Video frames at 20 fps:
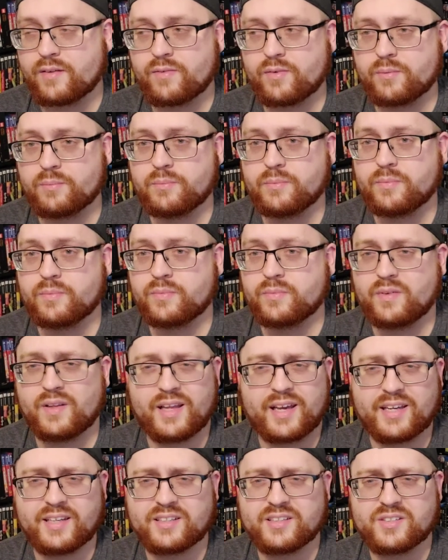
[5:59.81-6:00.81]
from
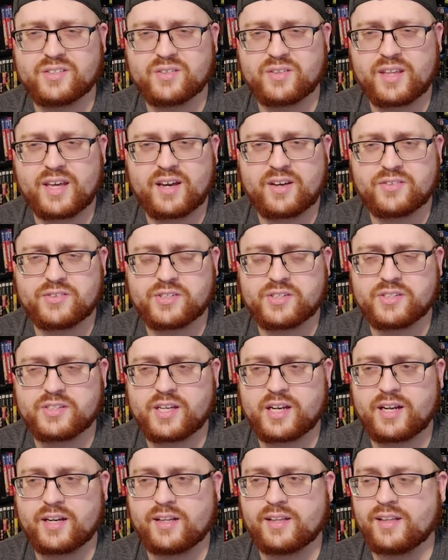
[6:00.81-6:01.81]
late 2000s,
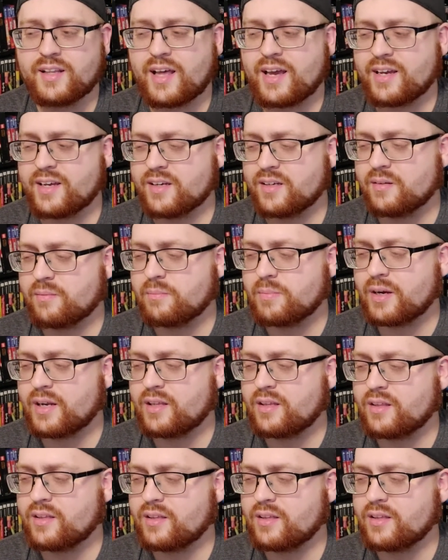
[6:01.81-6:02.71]
and I didn't like it. But I